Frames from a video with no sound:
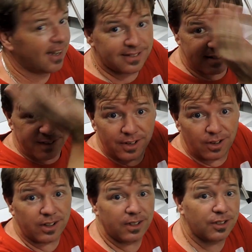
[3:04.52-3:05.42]
stuff it. I'm
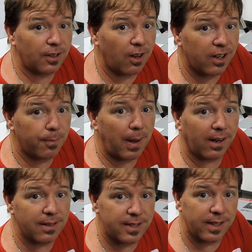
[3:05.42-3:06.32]
gonna I'm gonna
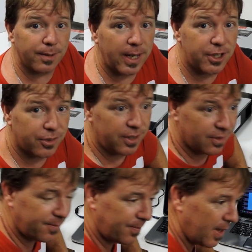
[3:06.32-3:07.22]
balance out the
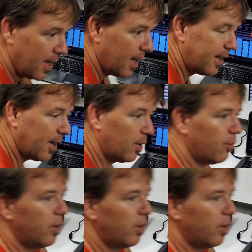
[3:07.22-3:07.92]
batteries. Now in